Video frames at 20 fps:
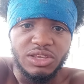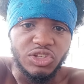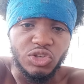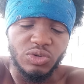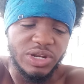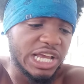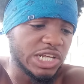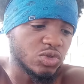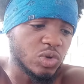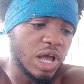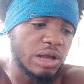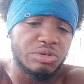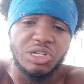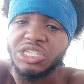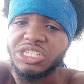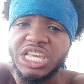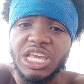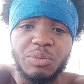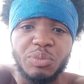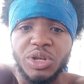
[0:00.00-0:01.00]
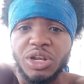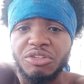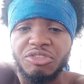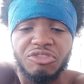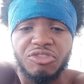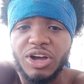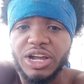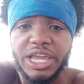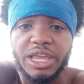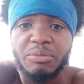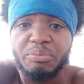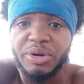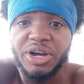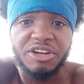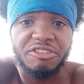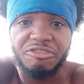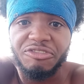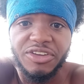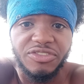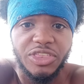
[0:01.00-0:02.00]
So that's why I'm just keeping a fucking
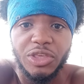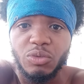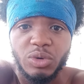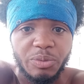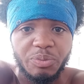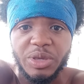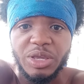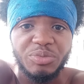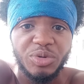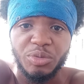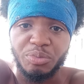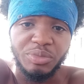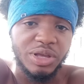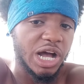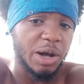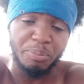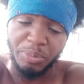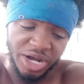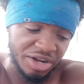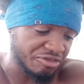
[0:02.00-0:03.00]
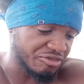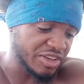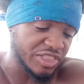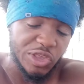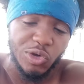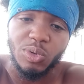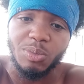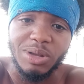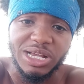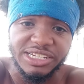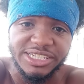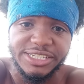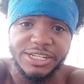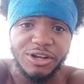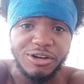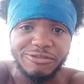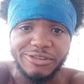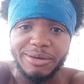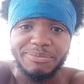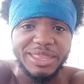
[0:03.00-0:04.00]
buck 50 with people, a buck 50 with myself.